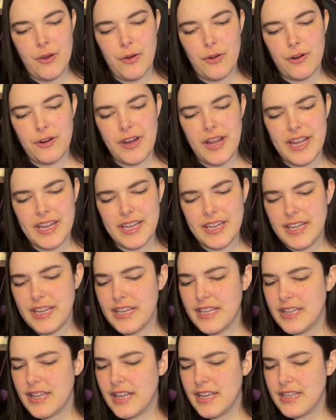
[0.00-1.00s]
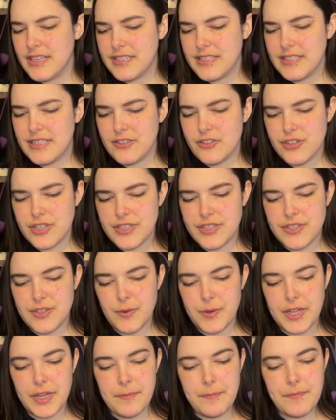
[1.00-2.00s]
Orangina citrus
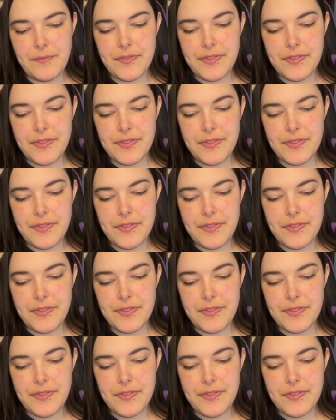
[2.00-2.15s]
soda,